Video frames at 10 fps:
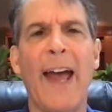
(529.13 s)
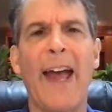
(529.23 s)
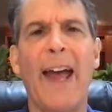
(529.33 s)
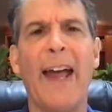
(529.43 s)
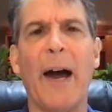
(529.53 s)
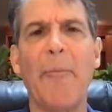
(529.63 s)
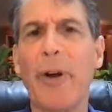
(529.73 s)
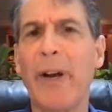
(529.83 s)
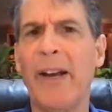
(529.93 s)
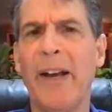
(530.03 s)
And I
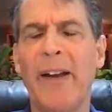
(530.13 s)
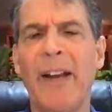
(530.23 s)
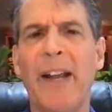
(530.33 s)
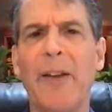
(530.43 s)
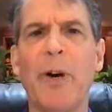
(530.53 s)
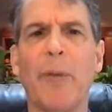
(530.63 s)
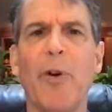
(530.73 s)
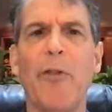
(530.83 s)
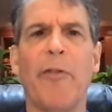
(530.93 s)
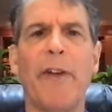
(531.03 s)
put it in the book,
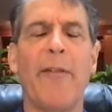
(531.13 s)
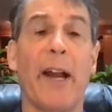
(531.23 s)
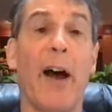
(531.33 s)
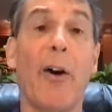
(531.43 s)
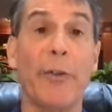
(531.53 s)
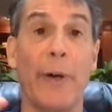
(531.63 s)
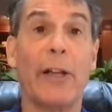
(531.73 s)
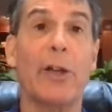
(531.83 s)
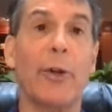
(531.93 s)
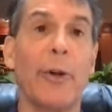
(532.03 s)
Proof of Heaven. I also
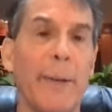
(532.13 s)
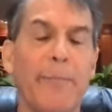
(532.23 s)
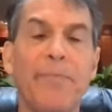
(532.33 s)
included,